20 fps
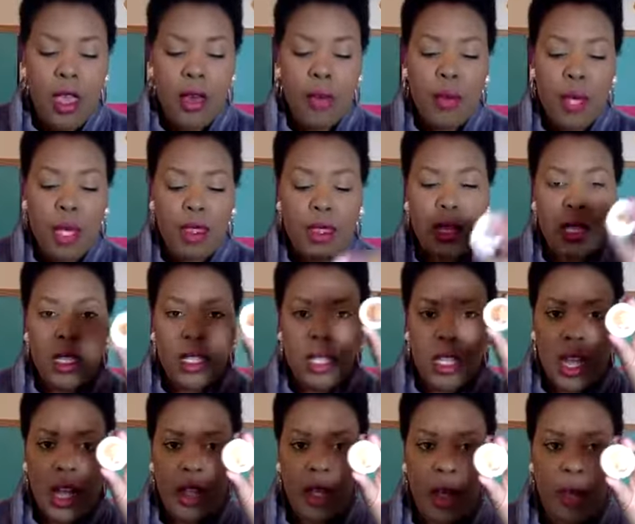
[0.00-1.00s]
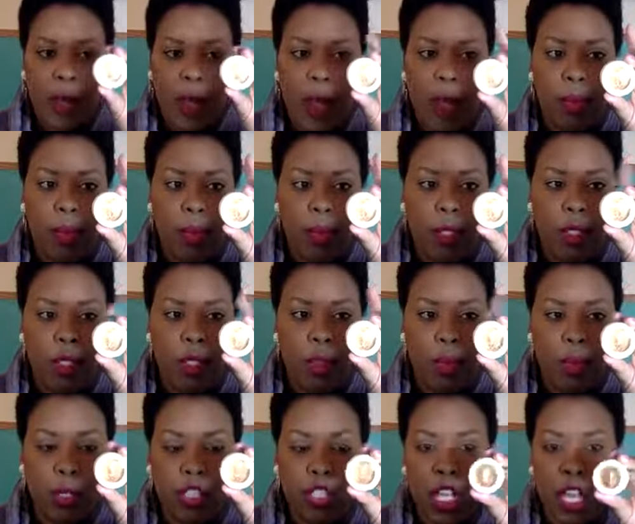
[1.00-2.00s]
But these ColourPop
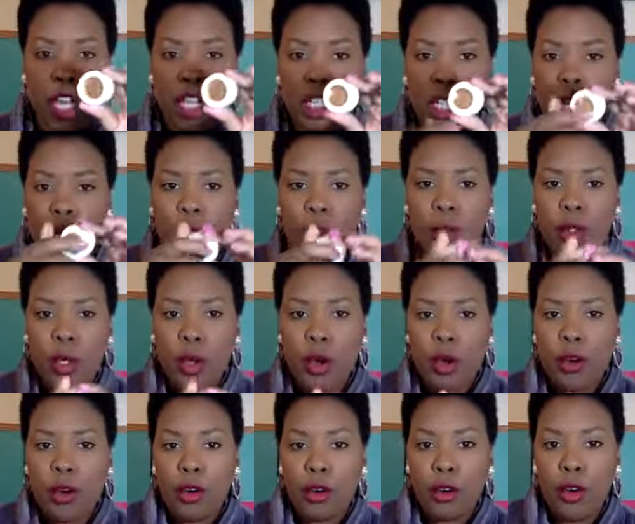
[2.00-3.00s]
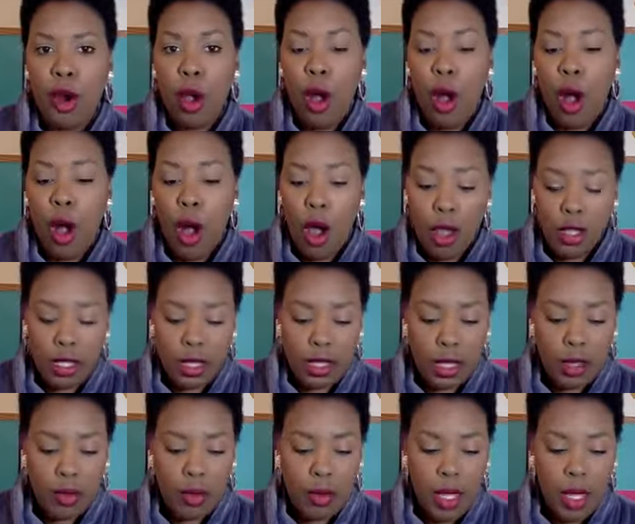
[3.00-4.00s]
Super Shock Shadows are
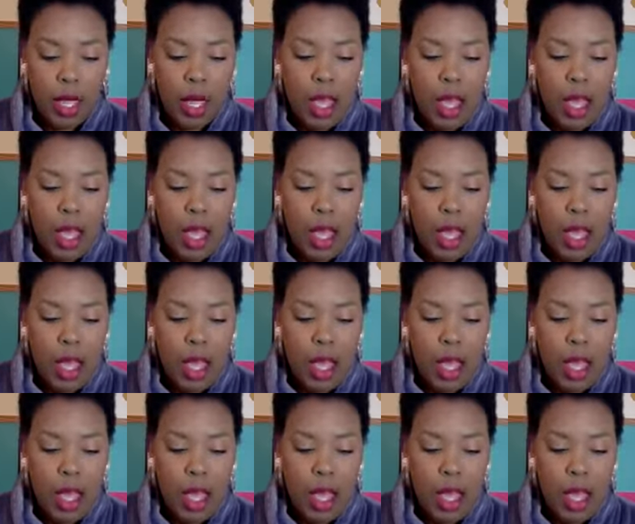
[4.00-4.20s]
awesome